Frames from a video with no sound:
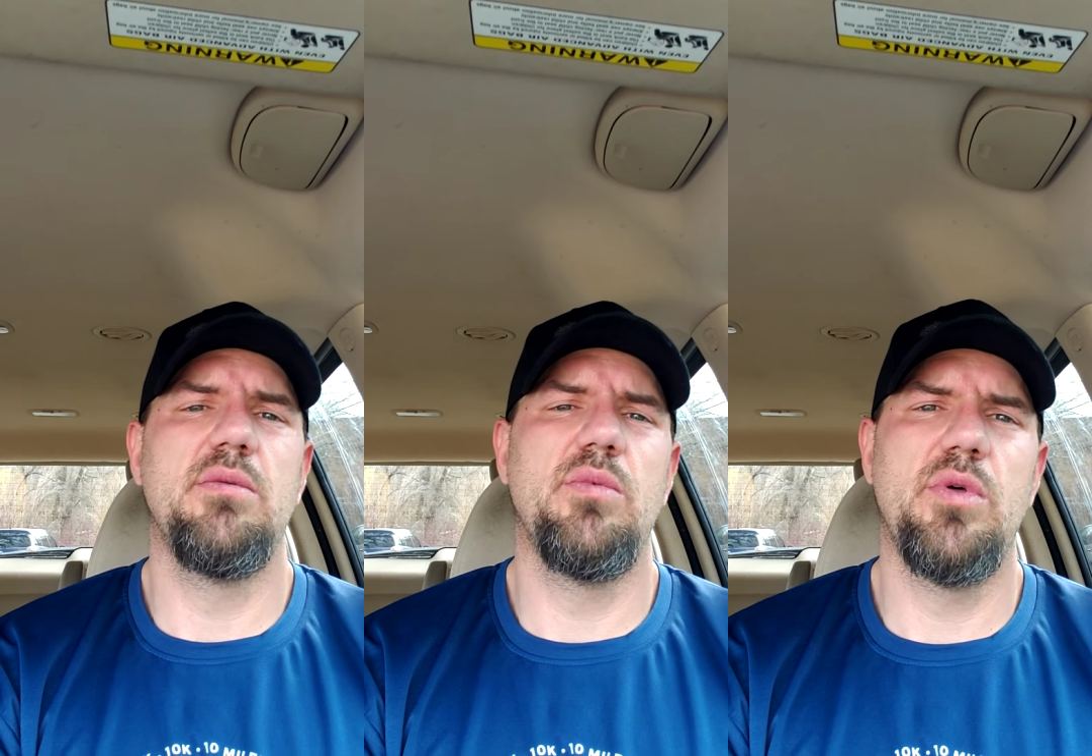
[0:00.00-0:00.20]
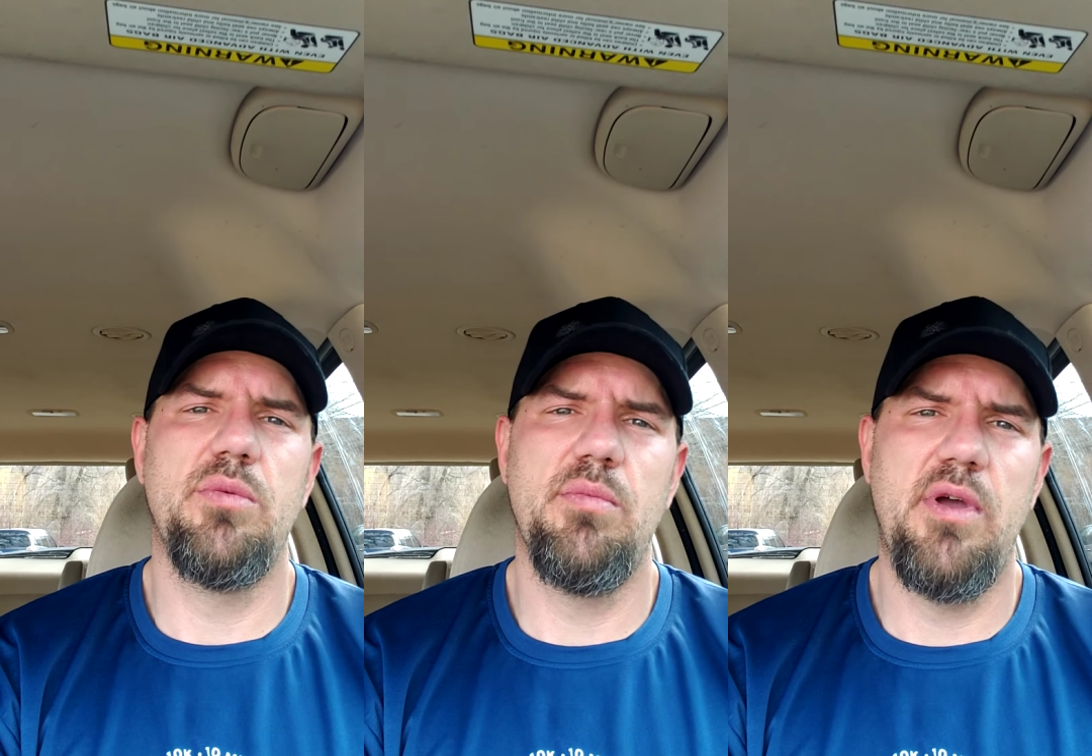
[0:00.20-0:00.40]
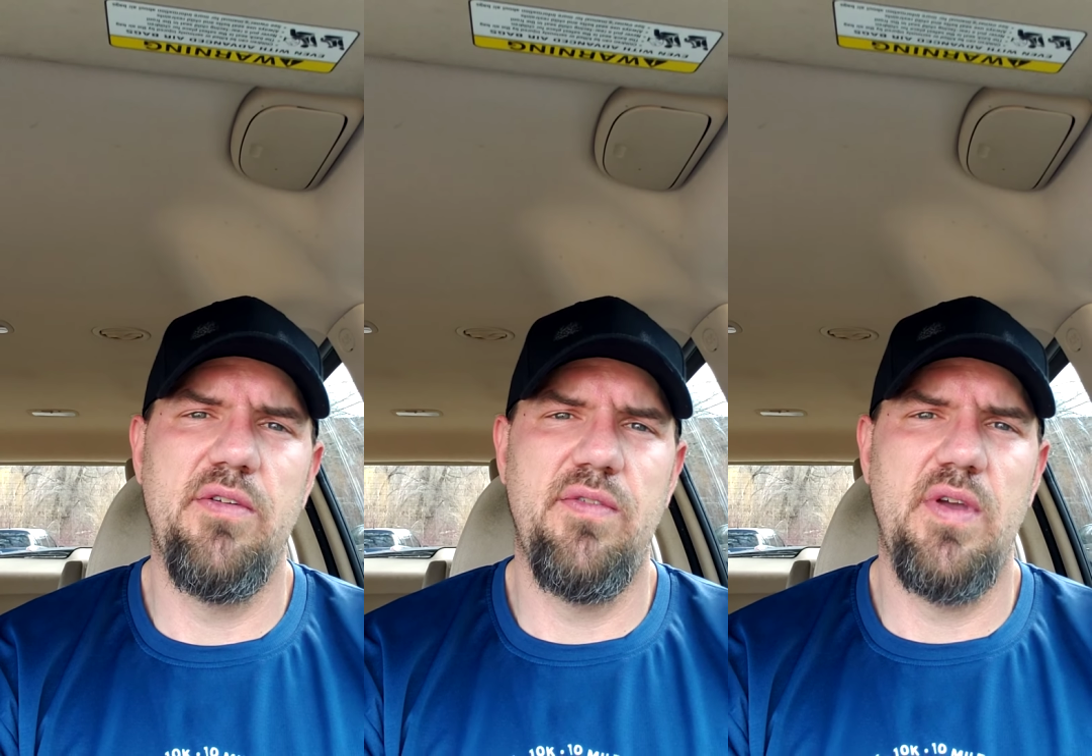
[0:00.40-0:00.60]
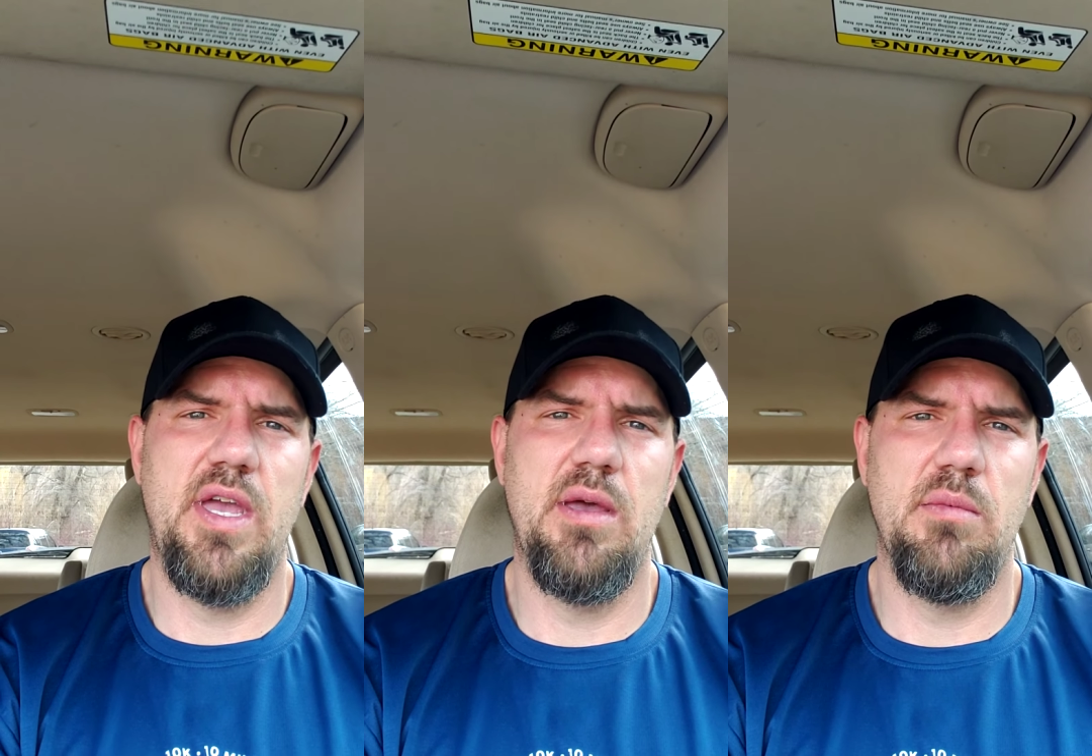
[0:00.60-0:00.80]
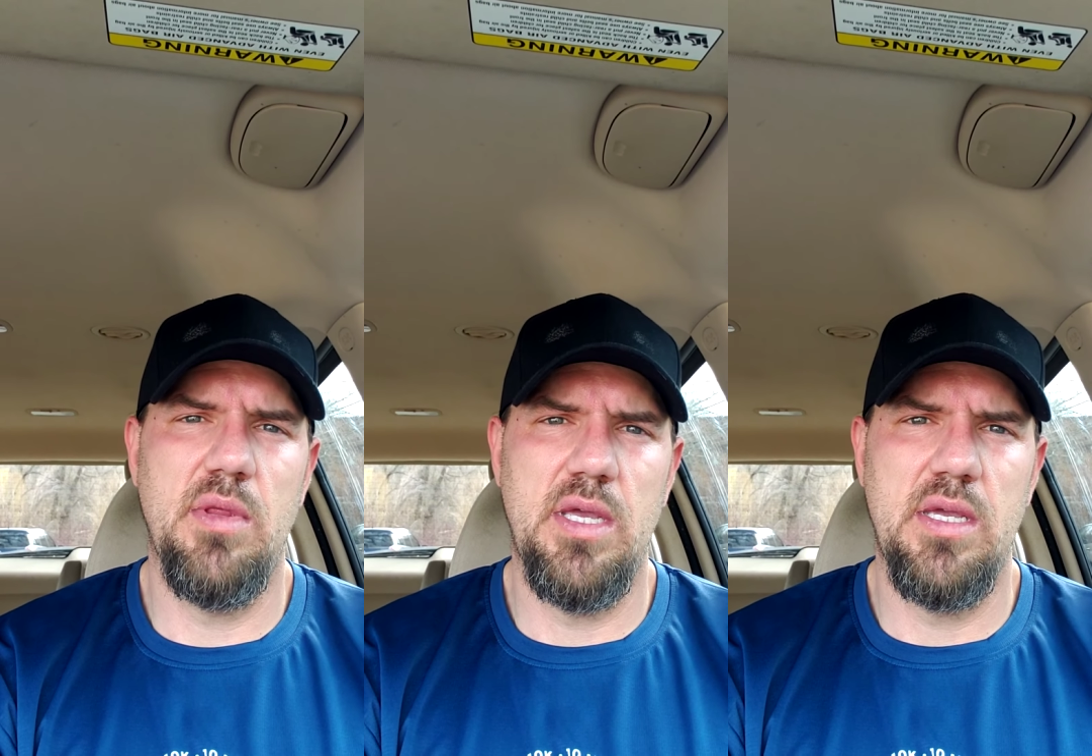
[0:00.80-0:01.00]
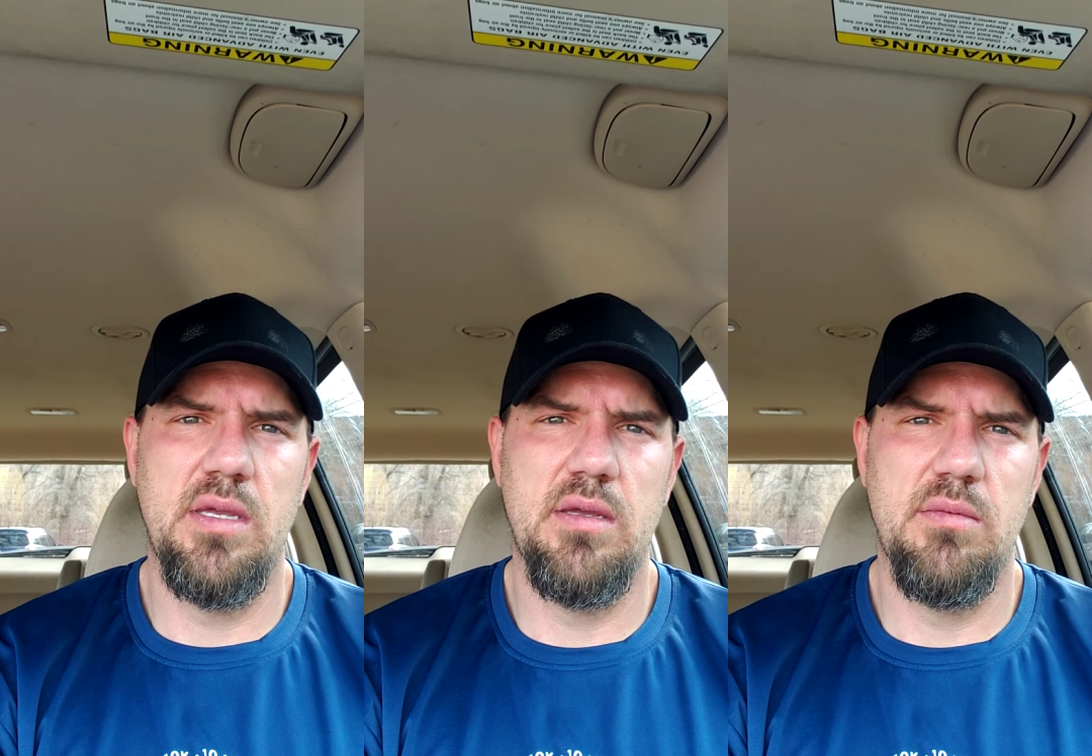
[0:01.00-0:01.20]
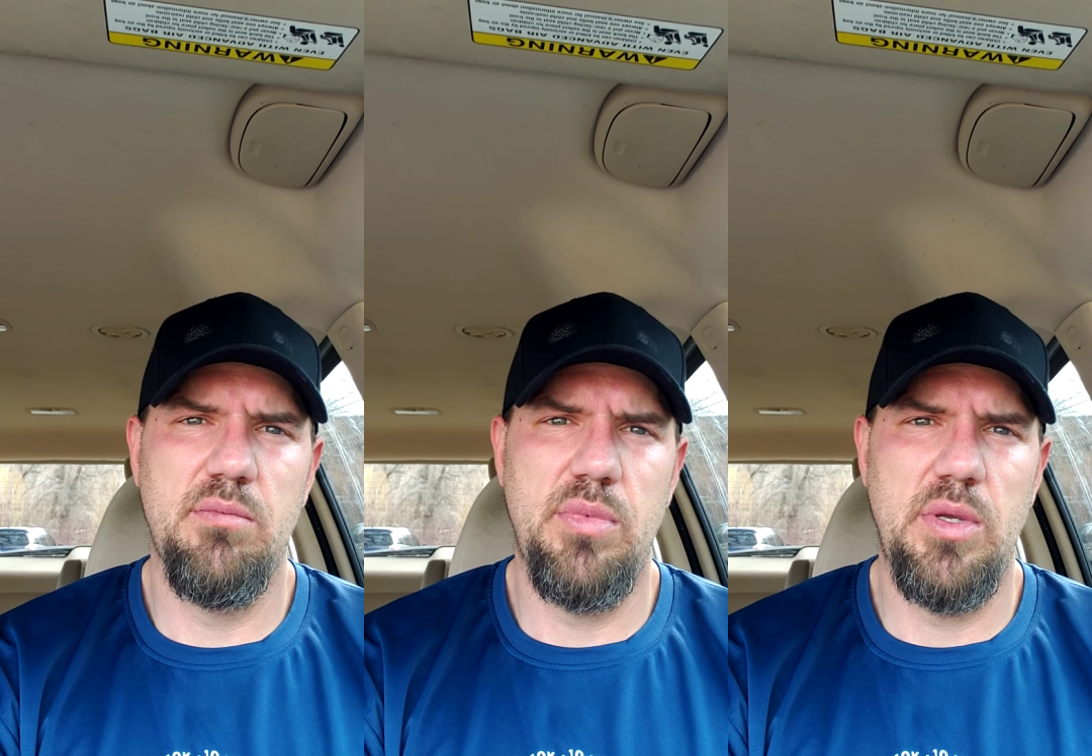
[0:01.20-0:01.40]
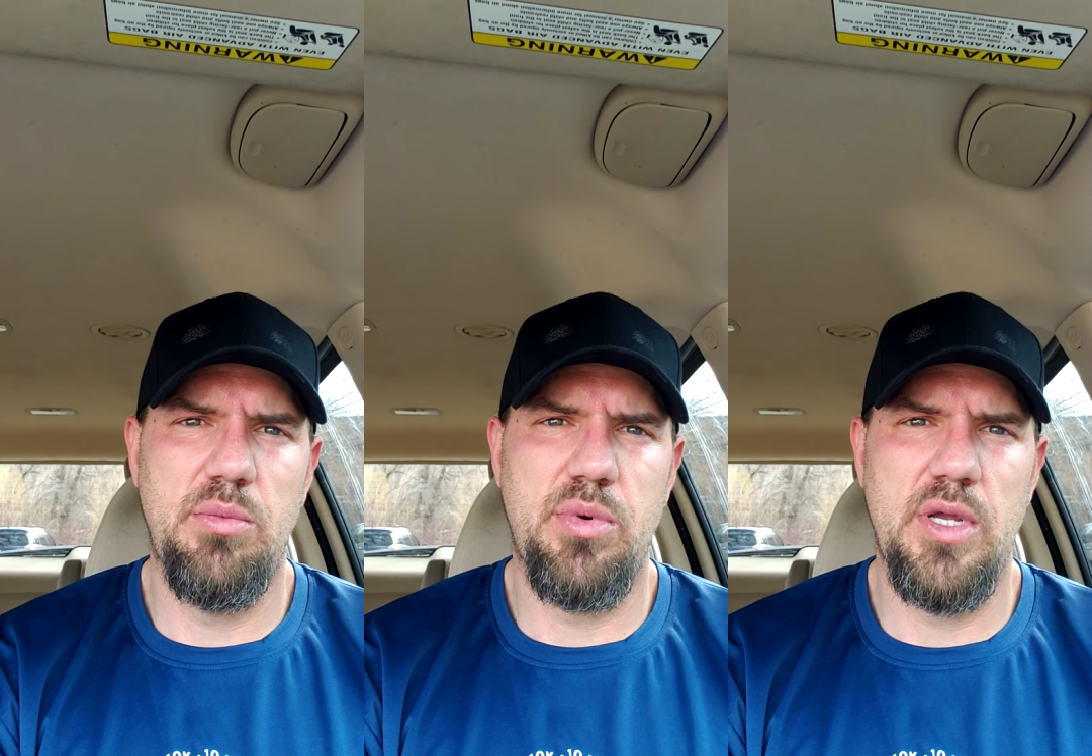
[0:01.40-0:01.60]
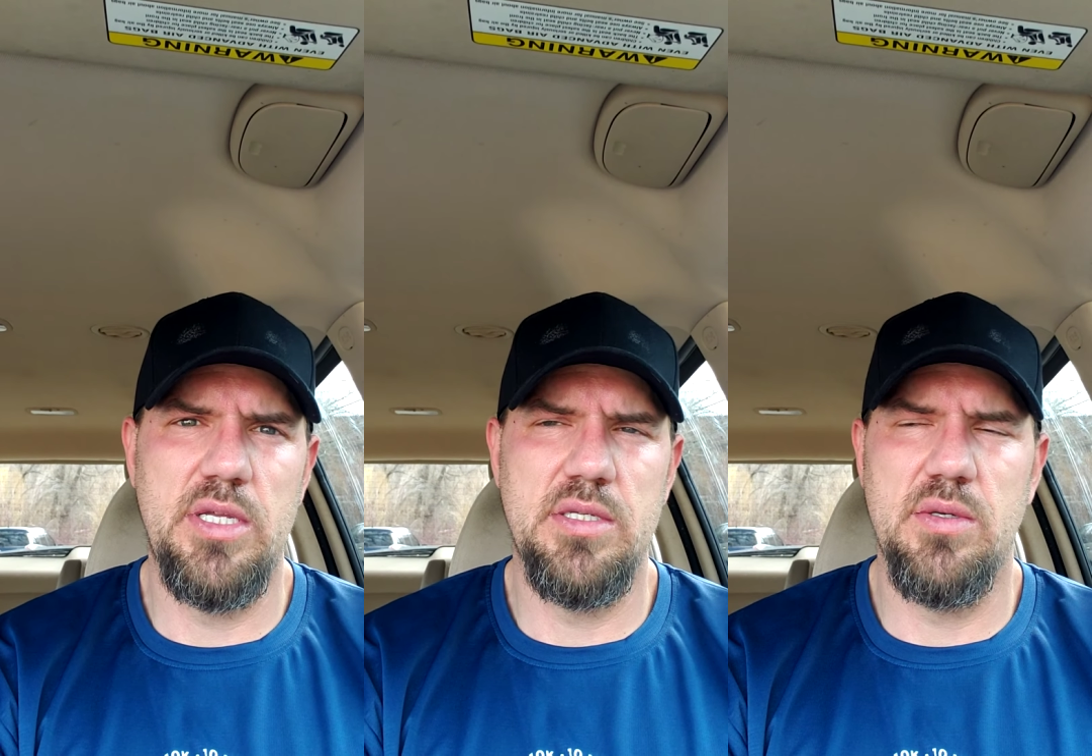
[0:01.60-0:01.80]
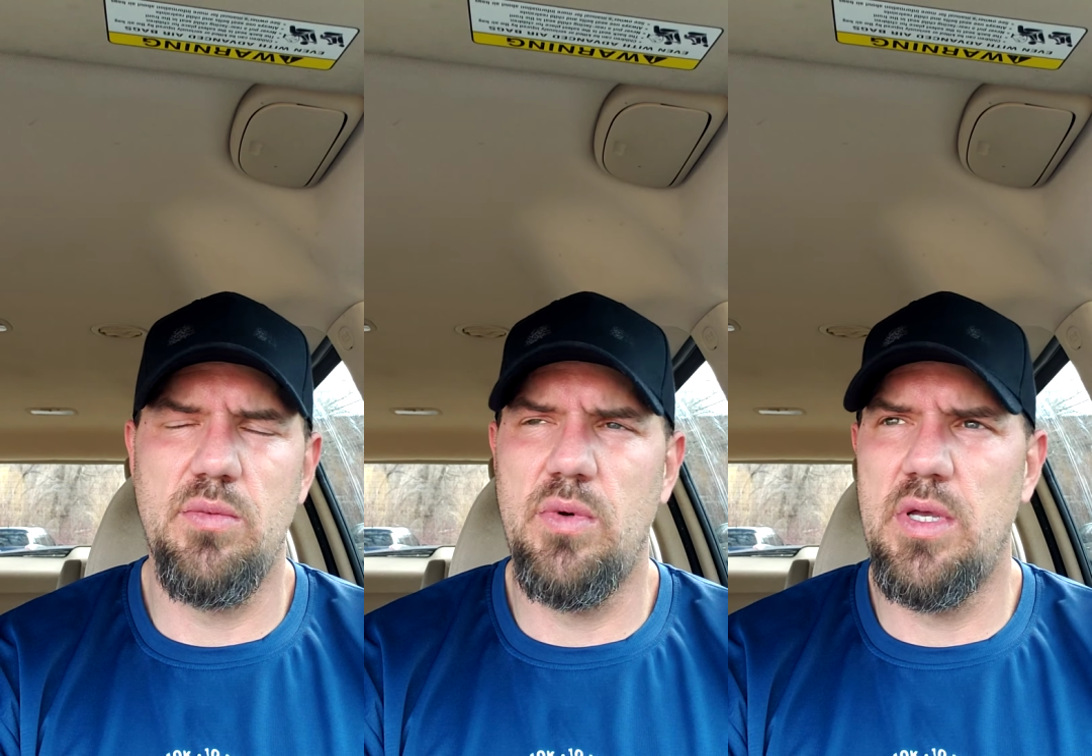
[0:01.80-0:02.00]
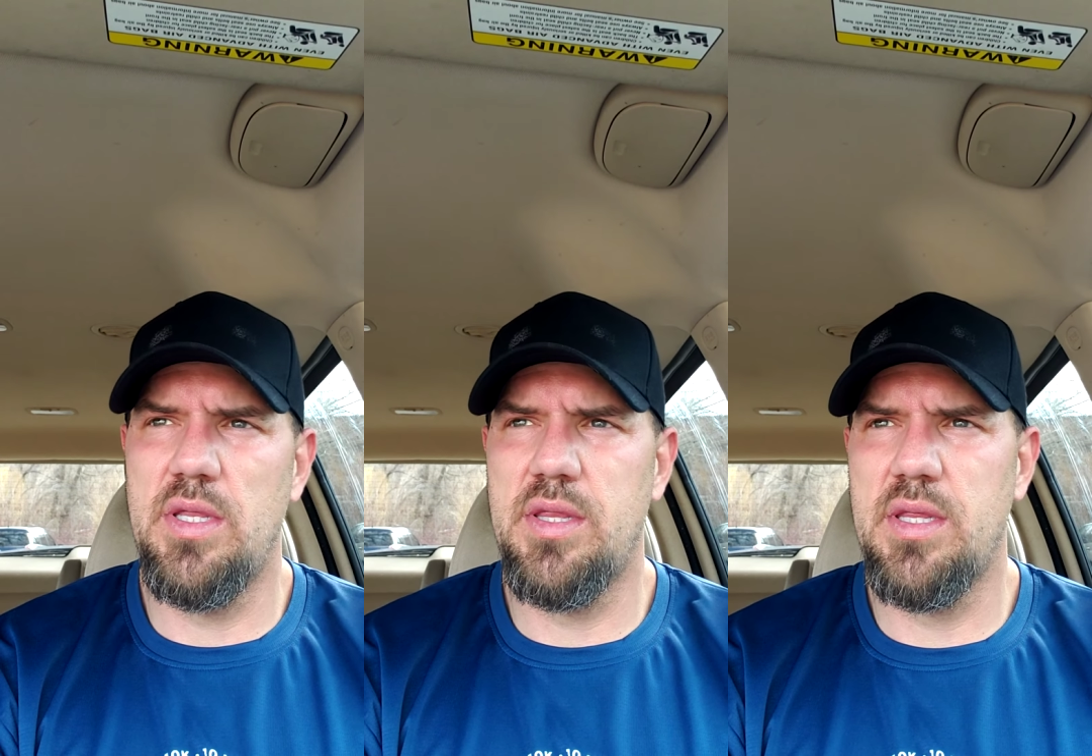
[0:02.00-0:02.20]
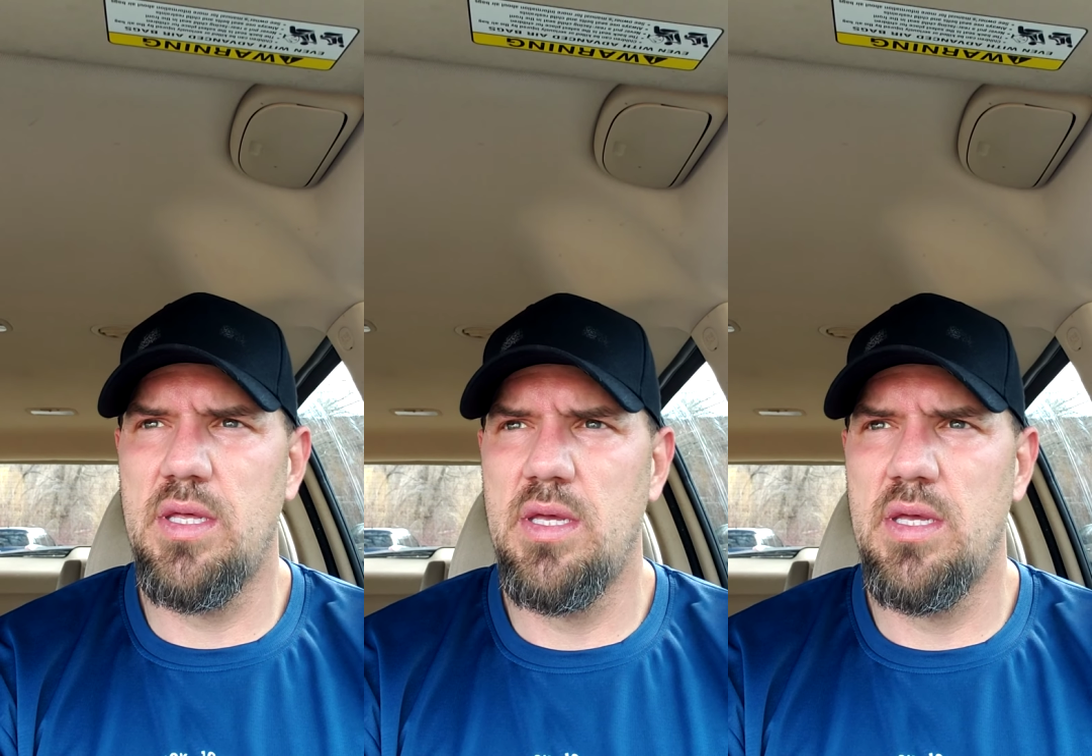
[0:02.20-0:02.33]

with my family, be present with